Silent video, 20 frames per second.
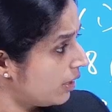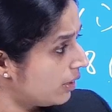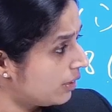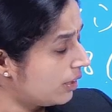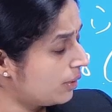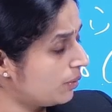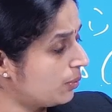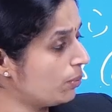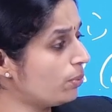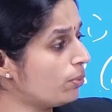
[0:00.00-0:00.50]

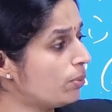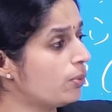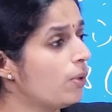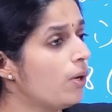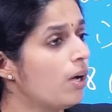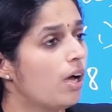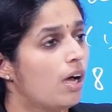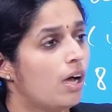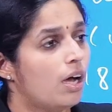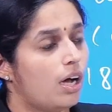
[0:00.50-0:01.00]
the
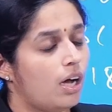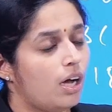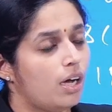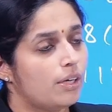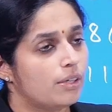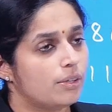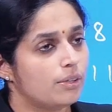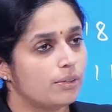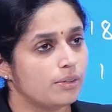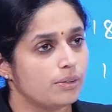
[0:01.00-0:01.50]
new
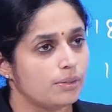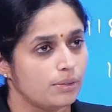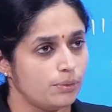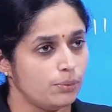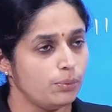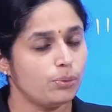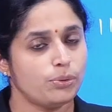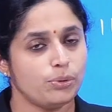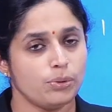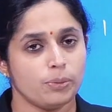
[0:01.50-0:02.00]

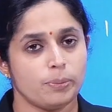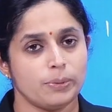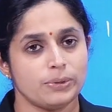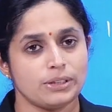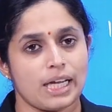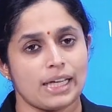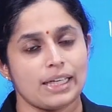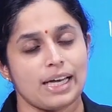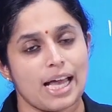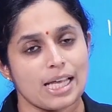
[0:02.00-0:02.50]
YouTube
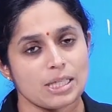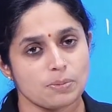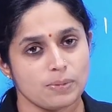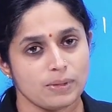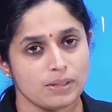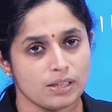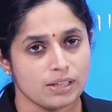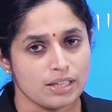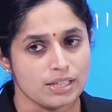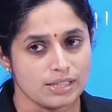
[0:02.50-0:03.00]
channel has
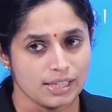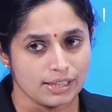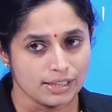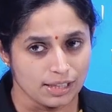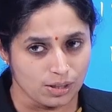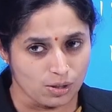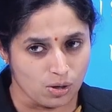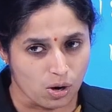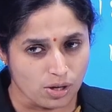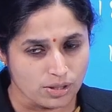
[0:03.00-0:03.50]
been
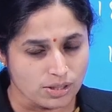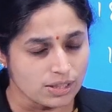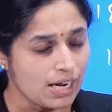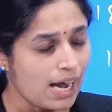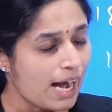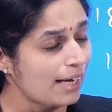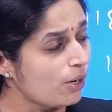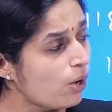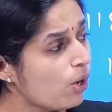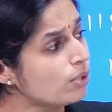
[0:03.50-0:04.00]
recently launched,
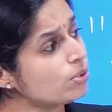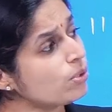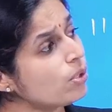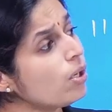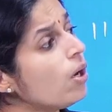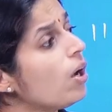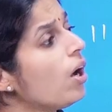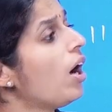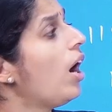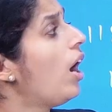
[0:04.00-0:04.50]
and also
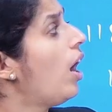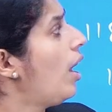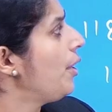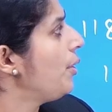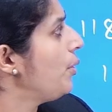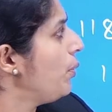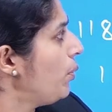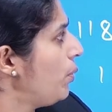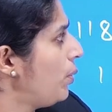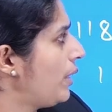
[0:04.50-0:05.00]
a
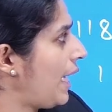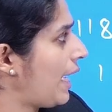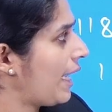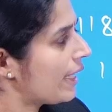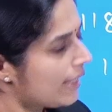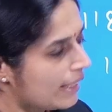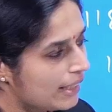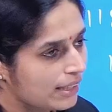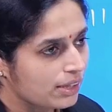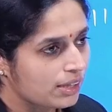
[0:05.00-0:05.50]
new
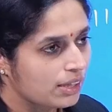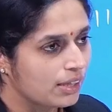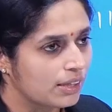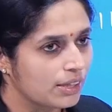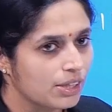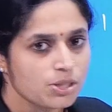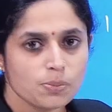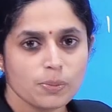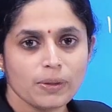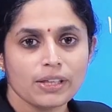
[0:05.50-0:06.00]
technique
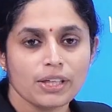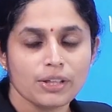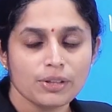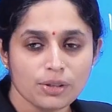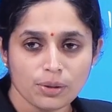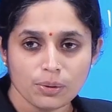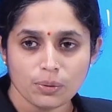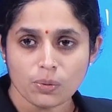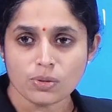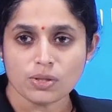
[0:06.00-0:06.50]
is being
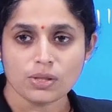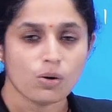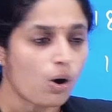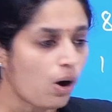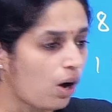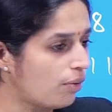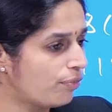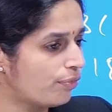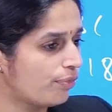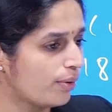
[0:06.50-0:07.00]
introduced
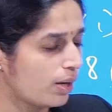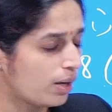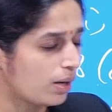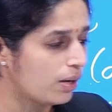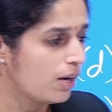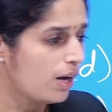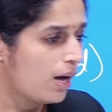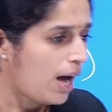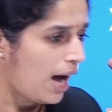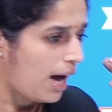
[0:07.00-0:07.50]
of
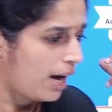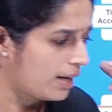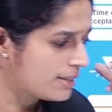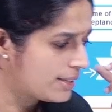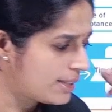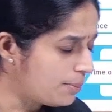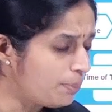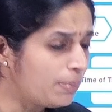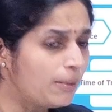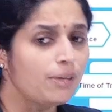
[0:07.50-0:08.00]

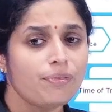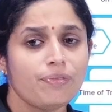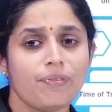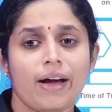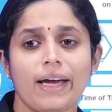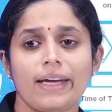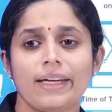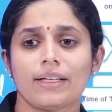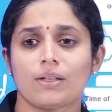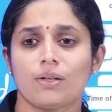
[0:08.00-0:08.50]

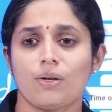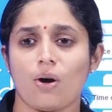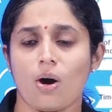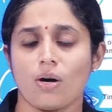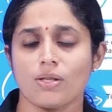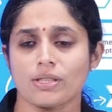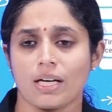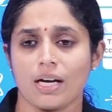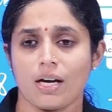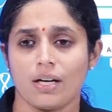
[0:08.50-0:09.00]
simplifying
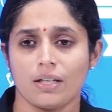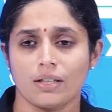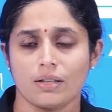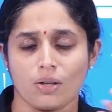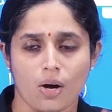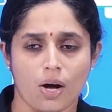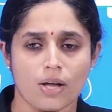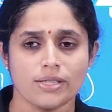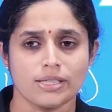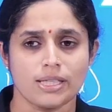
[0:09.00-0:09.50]
laws
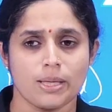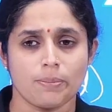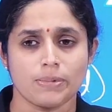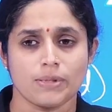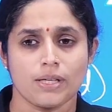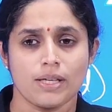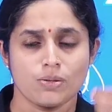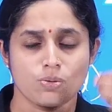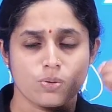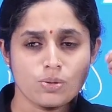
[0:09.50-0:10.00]

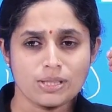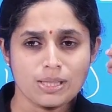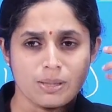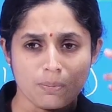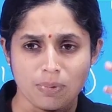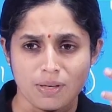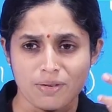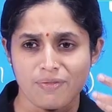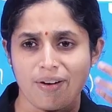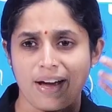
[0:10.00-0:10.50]
concepts. So,
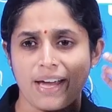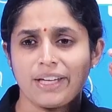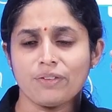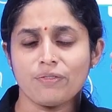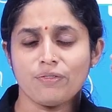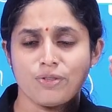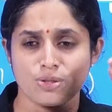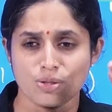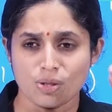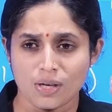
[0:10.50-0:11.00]

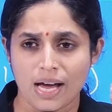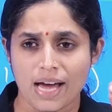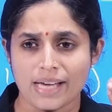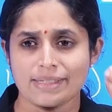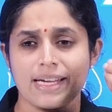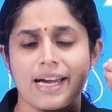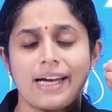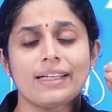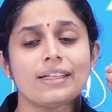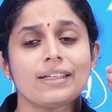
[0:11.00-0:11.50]
simplifying,
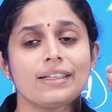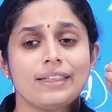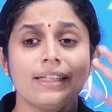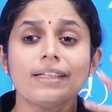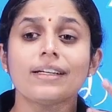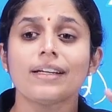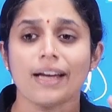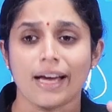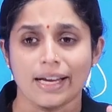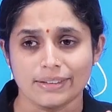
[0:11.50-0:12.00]
visualize and
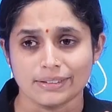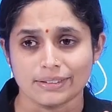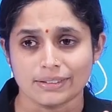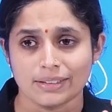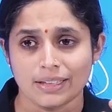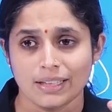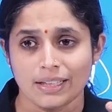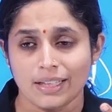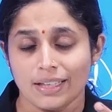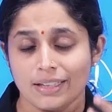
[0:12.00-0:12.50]
legalize.
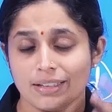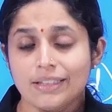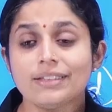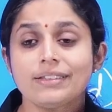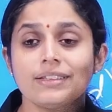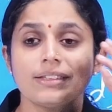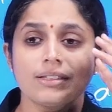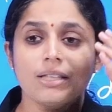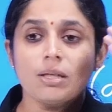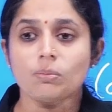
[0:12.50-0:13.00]

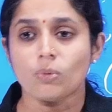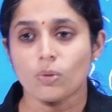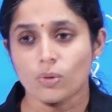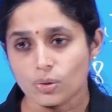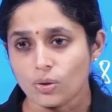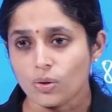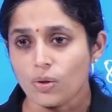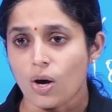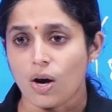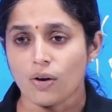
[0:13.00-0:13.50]
This is the
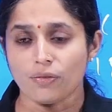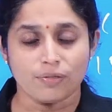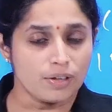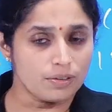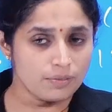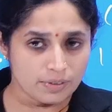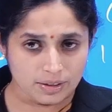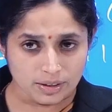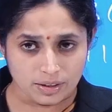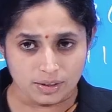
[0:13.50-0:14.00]
motto of
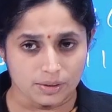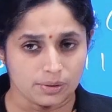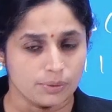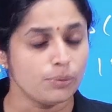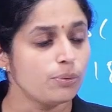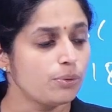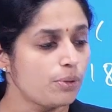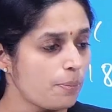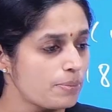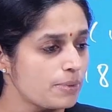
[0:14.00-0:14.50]
our
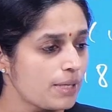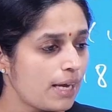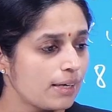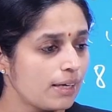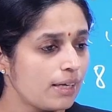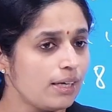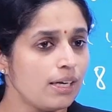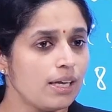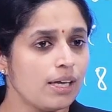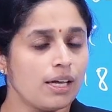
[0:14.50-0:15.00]
YouTube
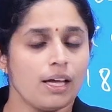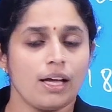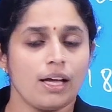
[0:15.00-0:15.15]
channel.